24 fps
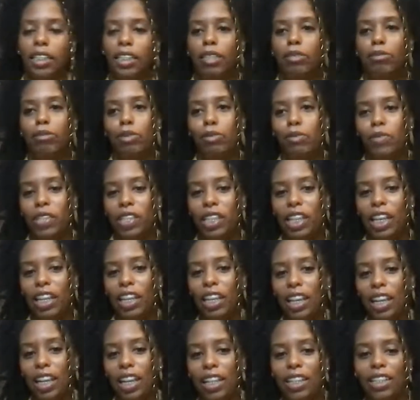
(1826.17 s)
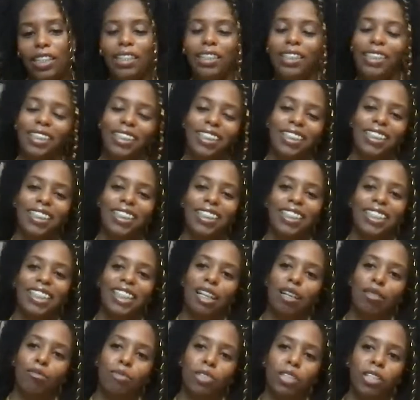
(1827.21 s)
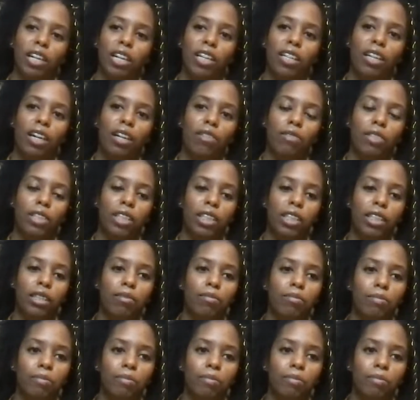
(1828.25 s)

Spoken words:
People say that. I'm starting off good